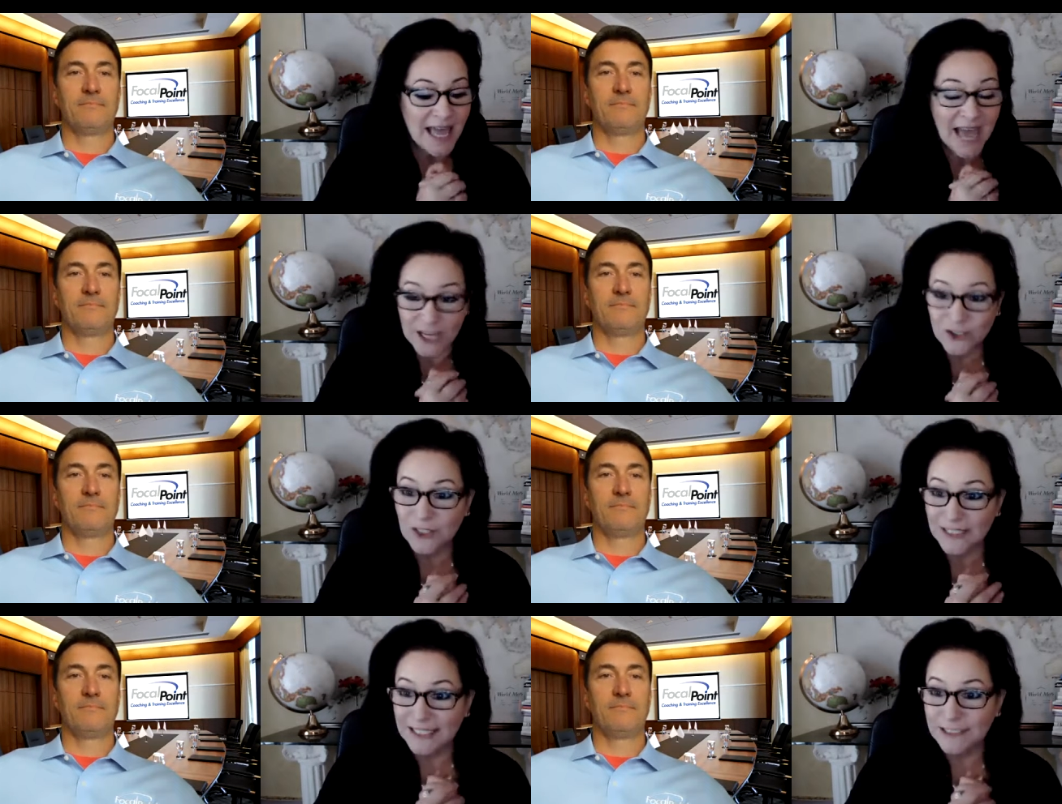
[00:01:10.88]

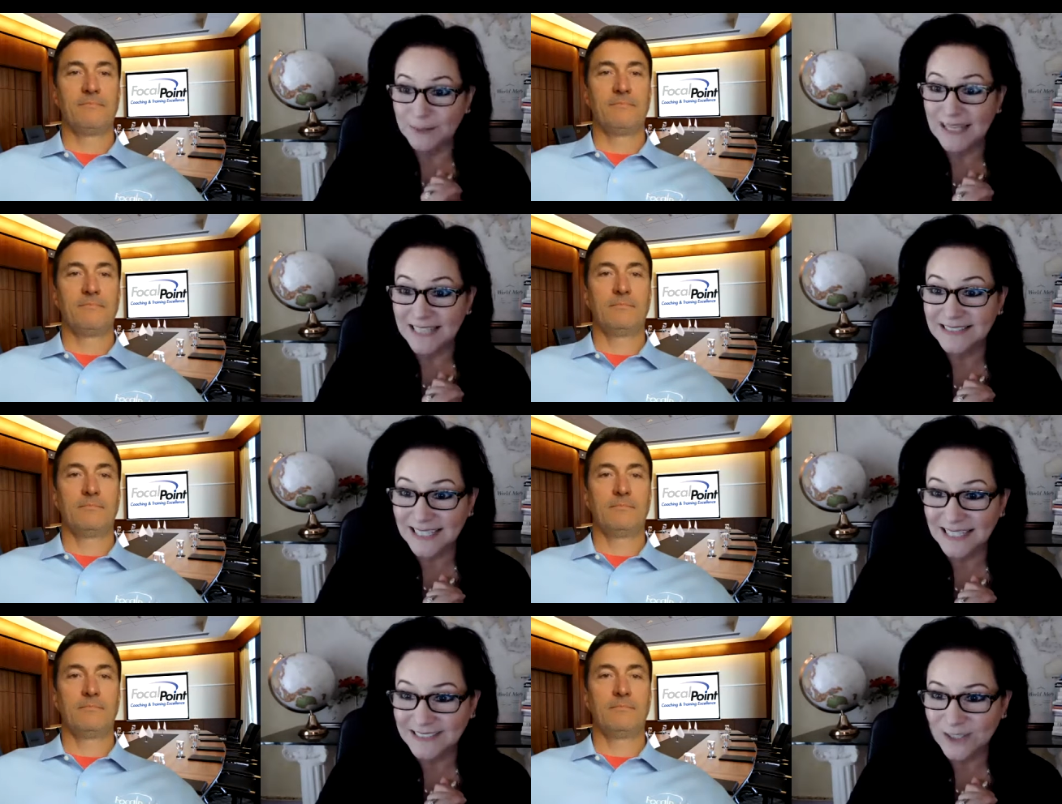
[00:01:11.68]
Speaker 1: actually is because
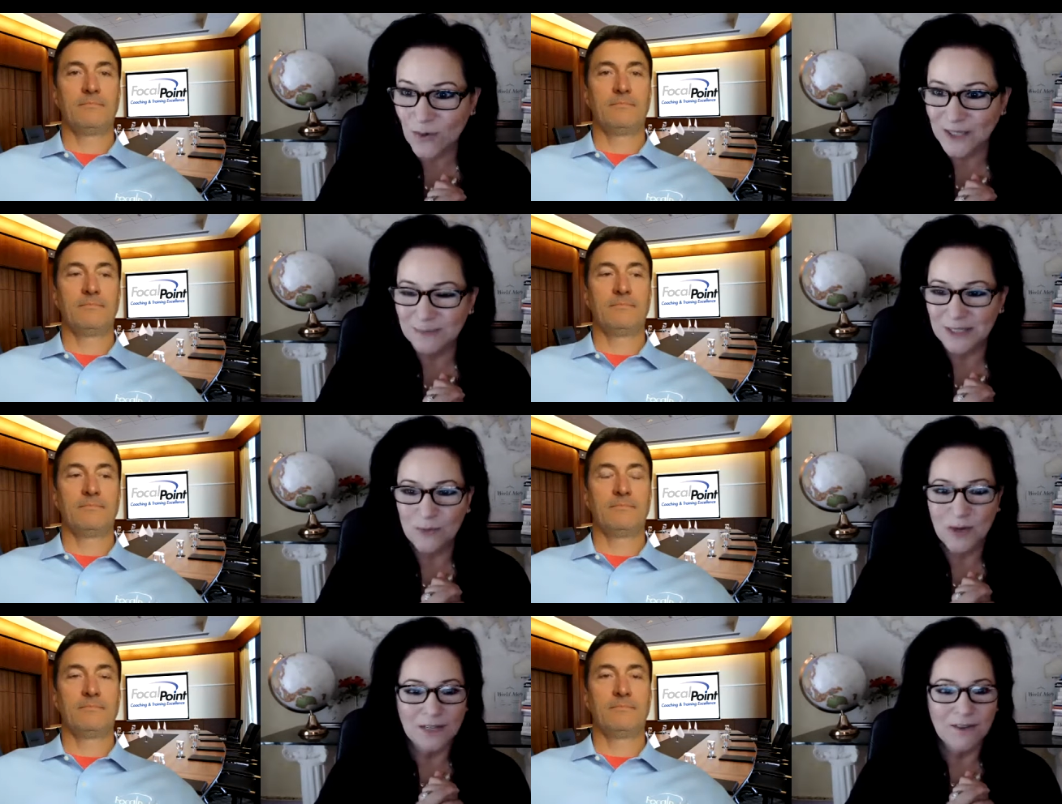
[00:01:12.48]
he is going to be
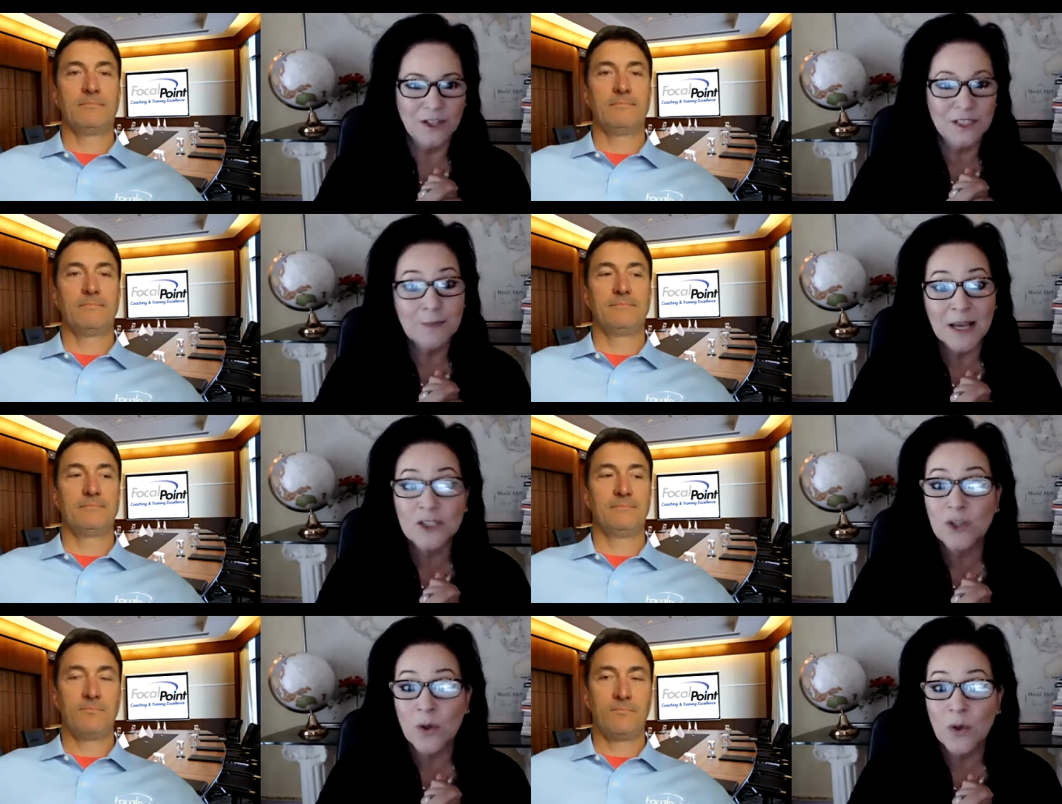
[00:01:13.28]
one of our
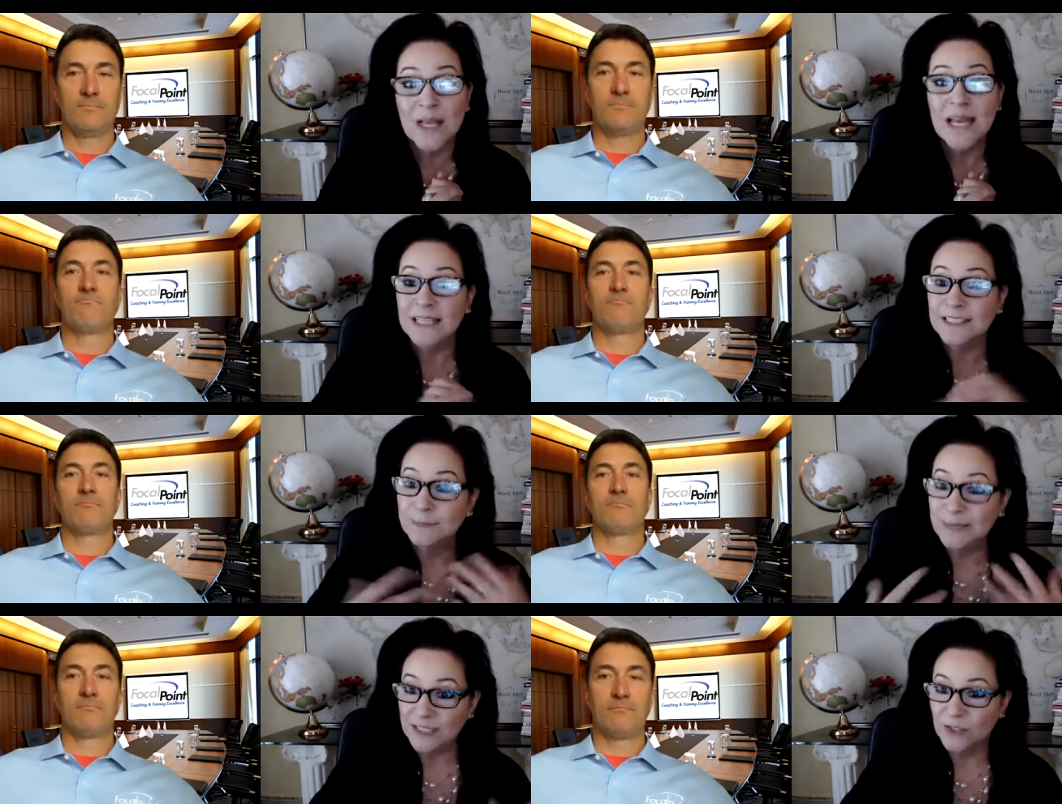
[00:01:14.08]
special
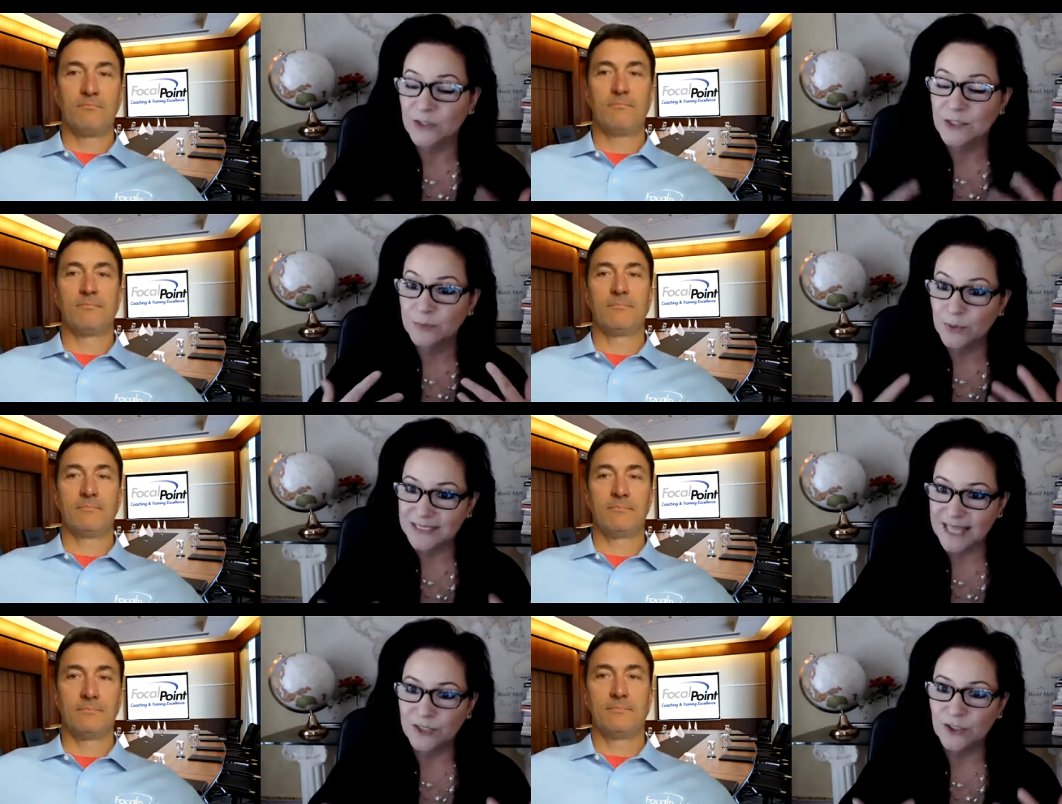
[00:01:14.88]
speakers,
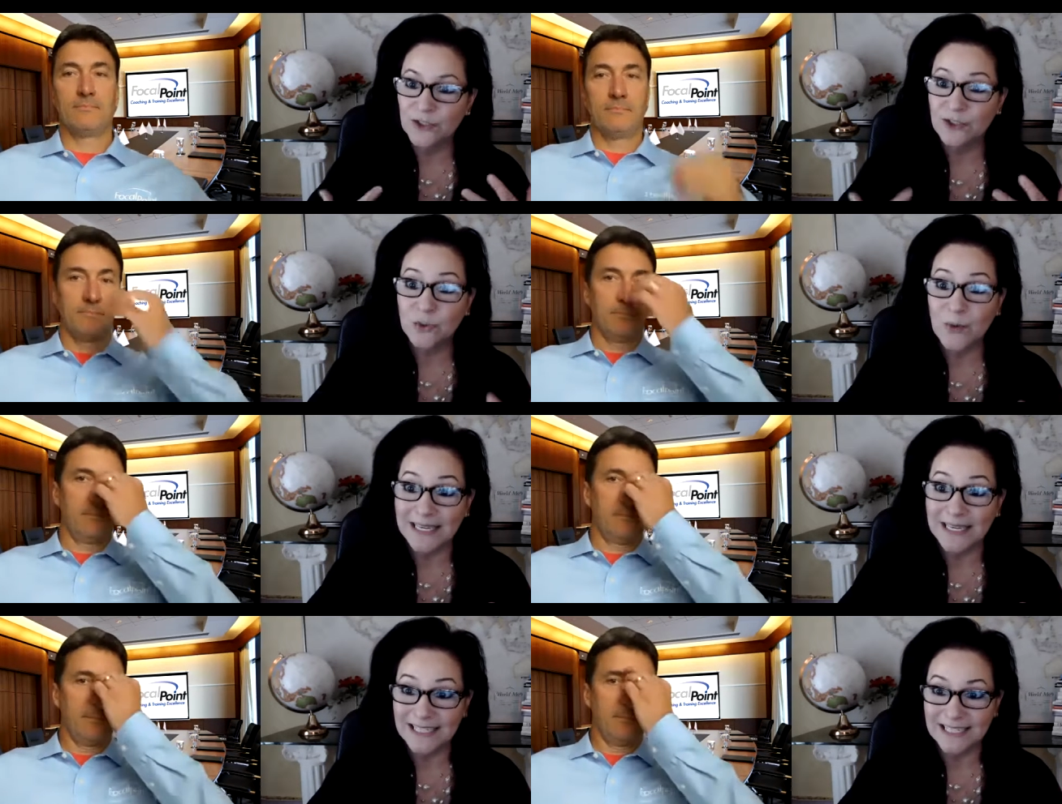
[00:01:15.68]
presenters,
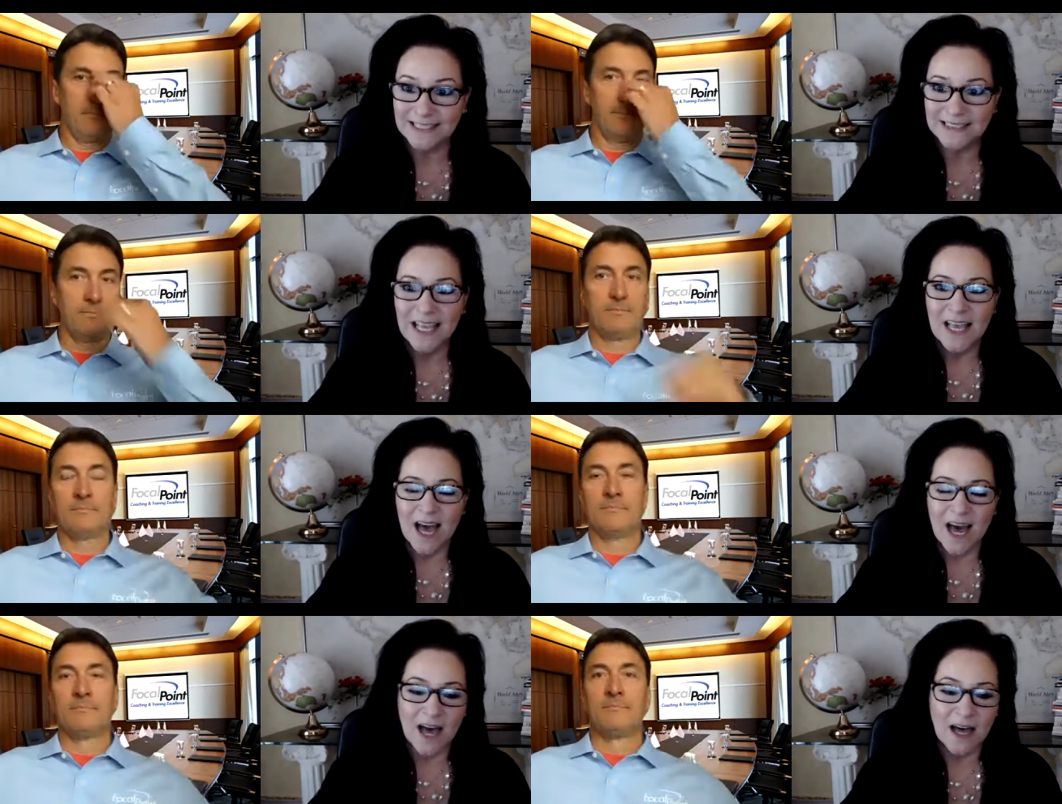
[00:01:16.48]
trainings
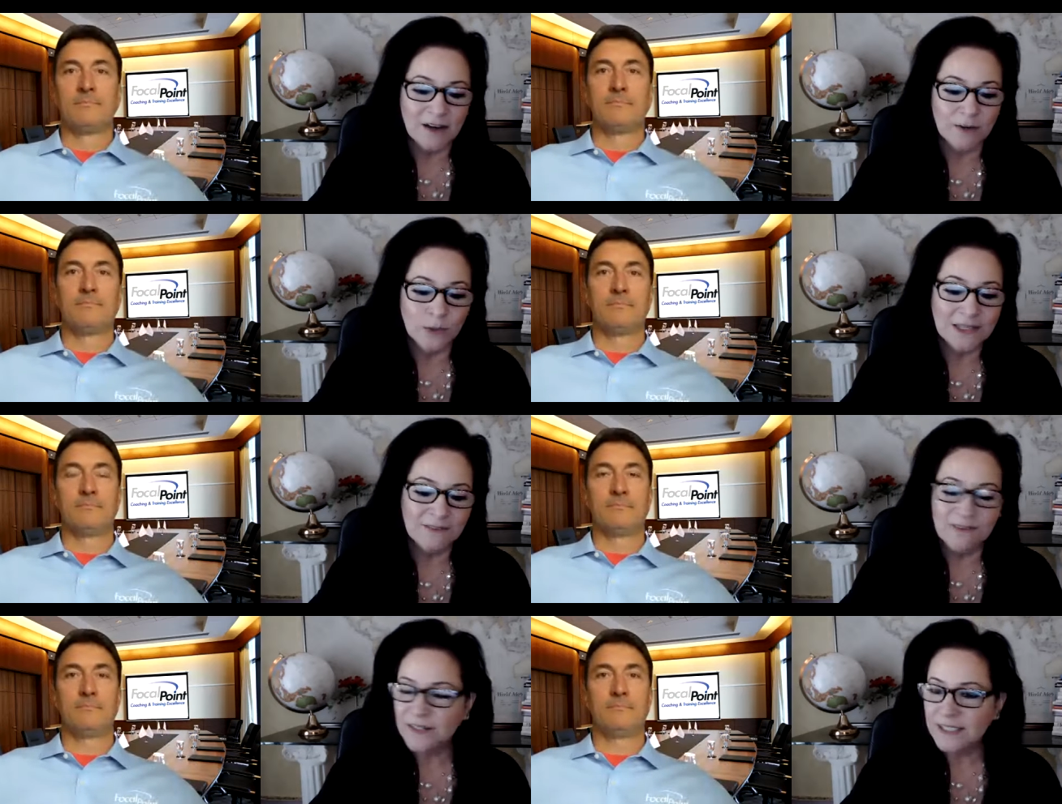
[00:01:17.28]
uh, with a
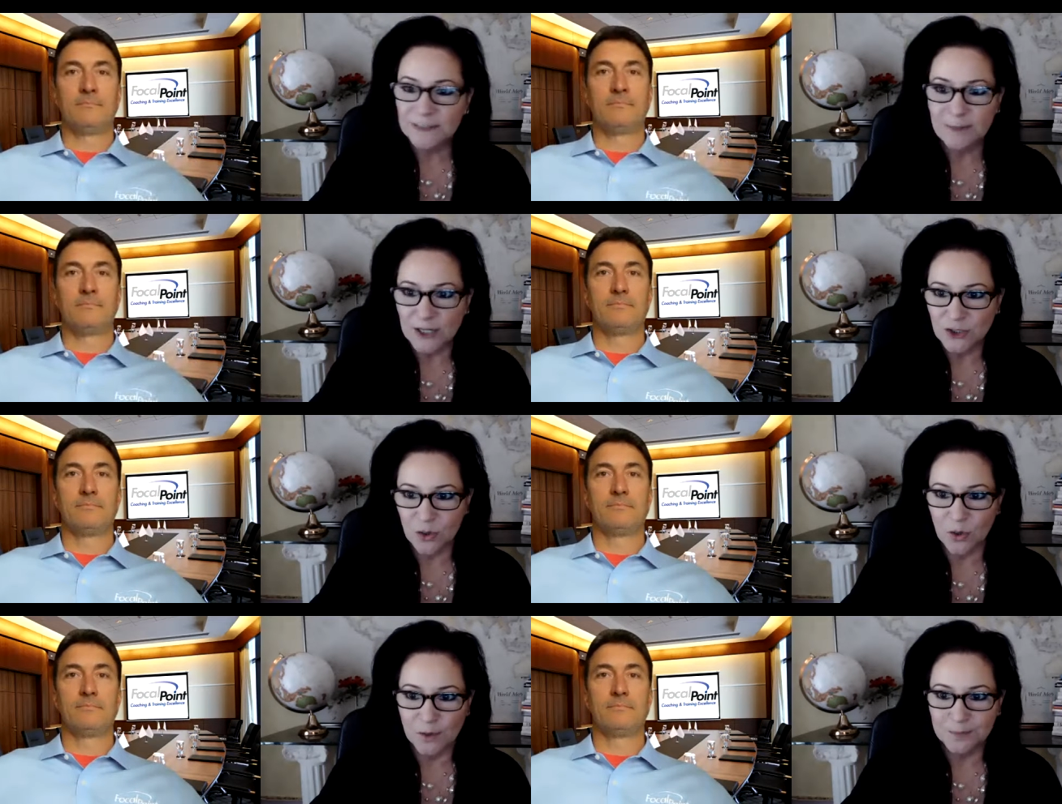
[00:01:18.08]
very
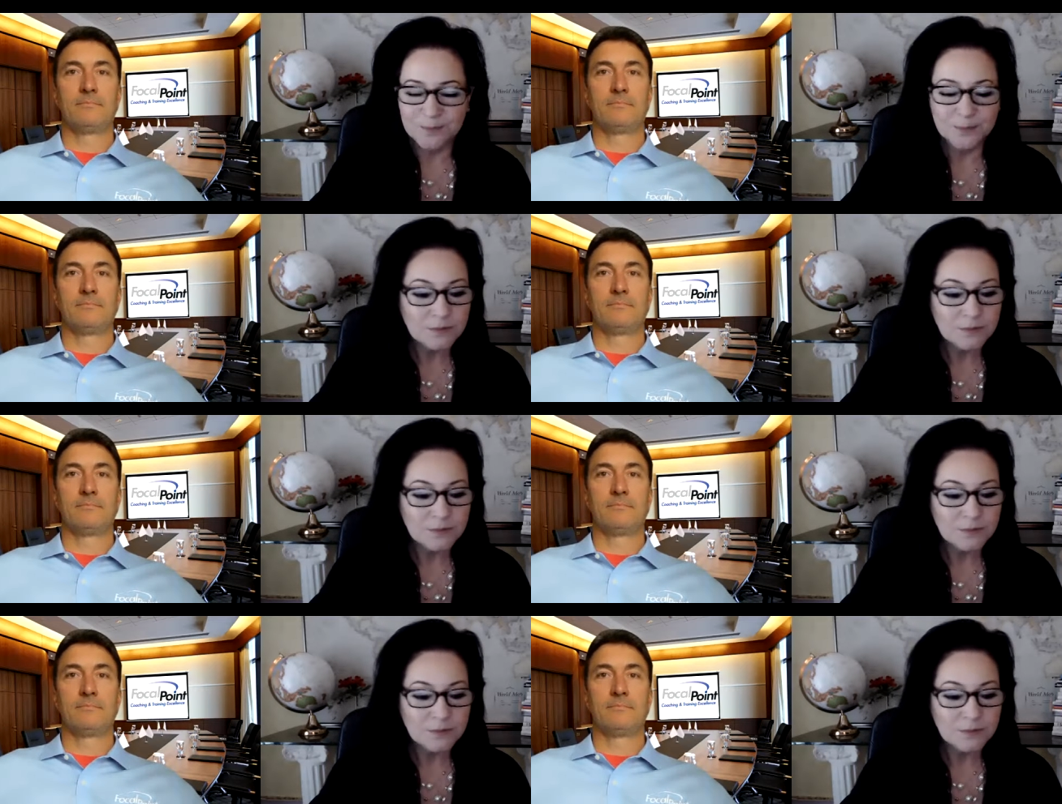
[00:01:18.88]
special